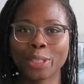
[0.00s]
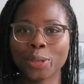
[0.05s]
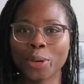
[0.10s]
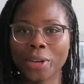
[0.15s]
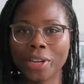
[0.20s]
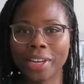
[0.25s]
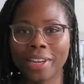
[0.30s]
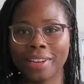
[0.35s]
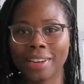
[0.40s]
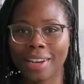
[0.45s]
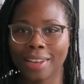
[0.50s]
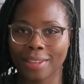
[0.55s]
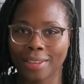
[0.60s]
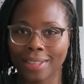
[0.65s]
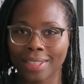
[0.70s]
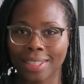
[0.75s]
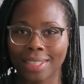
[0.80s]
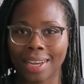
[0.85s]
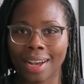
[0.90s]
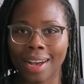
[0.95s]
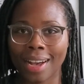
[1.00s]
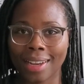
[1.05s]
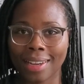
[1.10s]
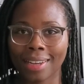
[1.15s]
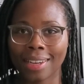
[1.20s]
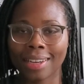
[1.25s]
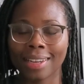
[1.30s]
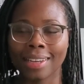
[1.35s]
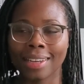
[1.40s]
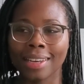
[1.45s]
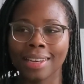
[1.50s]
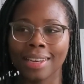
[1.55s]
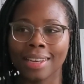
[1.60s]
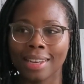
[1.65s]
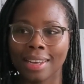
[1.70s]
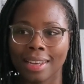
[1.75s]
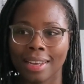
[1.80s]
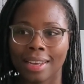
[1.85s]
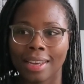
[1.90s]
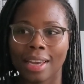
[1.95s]
on another sock.
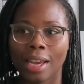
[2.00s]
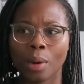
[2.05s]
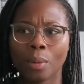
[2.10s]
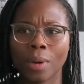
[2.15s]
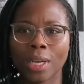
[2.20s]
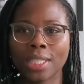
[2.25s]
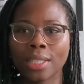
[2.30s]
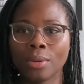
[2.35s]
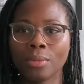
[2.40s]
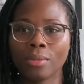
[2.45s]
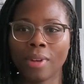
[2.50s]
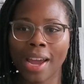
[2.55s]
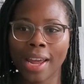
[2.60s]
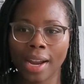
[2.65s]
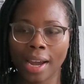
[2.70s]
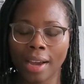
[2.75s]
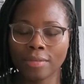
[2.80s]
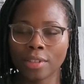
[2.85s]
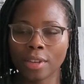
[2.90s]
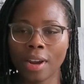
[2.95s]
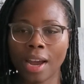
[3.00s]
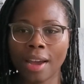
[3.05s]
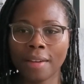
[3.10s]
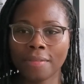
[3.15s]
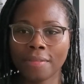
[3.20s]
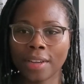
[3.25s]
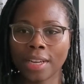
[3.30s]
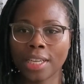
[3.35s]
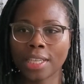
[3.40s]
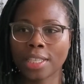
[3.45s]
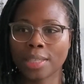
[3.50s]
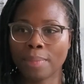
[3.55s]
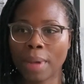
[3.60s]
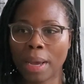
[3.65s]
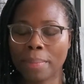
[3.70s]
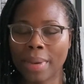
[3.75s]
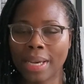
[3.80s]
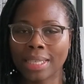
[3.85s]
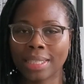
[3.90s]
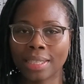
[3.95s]
It wasn't right after I finished my
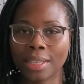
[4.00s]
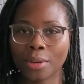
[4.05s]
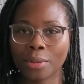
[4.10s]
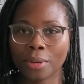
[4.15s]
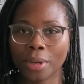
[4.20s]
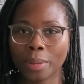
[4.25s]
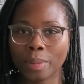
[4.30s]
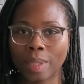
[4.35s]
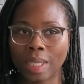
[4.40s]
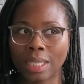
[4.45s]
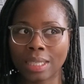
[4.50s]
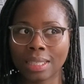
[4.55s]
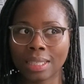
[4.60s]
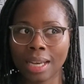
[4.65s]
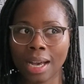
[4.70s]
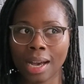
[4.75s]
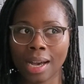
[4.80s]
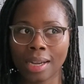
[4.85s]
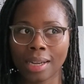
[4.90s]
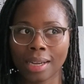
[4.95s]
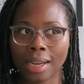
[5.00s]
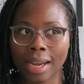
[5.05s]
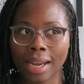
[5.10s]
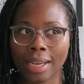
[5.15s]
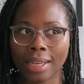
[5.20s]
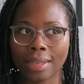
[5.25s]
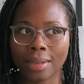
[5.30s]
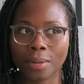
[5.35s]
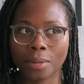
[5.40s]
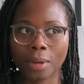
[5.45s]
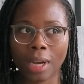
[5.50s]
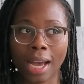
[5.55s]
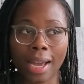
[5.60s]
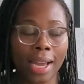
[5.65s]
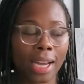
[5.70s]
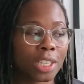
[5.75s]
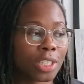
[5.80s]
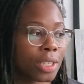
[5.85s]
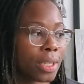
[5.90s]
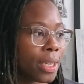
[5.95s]
basic ribbed sock. I
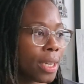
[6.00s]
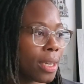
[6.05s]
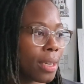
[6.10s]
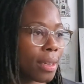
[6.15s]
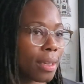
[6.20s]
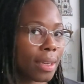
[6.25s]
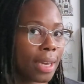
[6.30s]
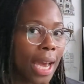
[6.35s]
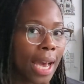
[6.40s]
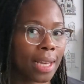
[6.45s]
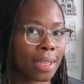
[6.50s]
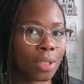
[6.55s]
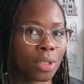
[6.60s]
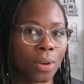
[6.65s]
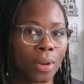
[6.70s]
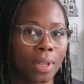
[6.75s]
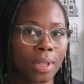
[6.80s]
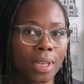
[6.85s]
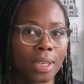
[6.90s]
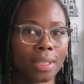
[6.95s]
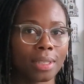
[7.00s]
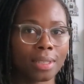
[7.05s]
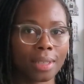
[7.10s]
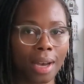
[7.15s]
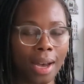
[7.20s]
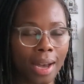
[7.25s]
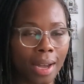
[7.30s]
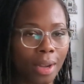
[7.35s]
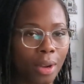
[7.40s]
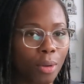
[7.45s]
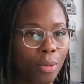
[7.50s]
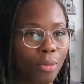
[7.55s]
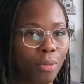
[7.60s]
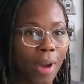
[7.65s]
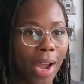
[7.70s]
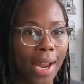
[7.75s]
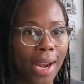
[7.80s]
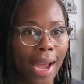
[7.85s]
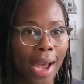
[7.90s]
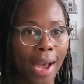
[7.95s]
actually cast on this sock
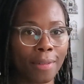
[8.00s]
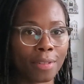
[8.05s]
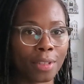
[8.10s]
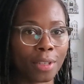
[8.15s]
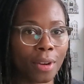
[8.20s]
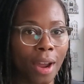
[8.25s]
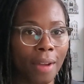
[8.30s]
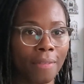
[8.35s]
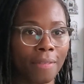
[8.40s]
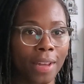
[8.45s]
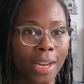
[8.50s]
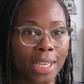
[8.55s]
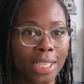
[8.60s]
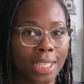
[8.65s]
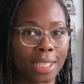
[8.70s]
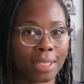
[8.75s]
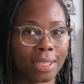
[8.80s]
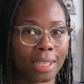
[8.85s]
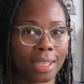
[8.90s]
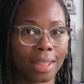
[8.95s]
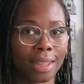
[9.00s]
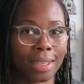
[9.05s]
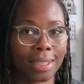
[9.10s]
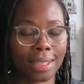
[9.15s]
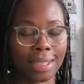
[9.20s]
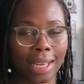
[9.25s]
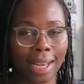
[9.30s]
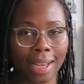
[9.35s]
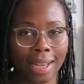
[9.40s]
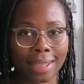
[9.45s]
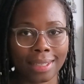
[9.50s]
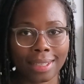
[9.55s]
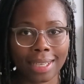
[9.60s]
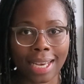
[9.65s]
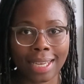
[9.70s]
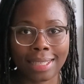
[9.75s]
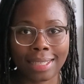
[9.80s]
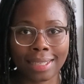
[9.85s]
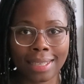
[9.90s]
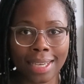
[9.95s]
right after I finished the second
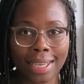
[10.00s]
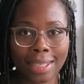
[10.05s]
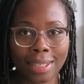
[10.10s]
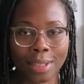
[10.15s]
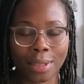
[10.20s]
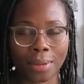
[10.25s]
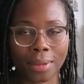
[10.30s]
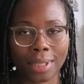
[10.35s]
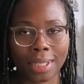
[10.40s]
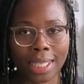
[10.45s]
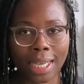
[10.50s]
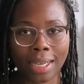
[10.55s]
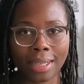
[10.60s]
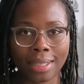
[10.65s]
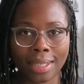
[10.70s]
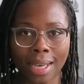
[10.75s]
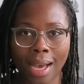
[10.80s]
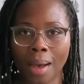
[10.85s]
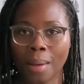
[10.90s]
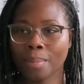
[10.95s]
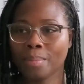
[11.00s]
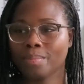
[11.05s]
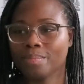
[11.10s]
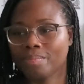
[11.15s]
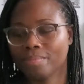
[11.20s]
test knit, so the tank top.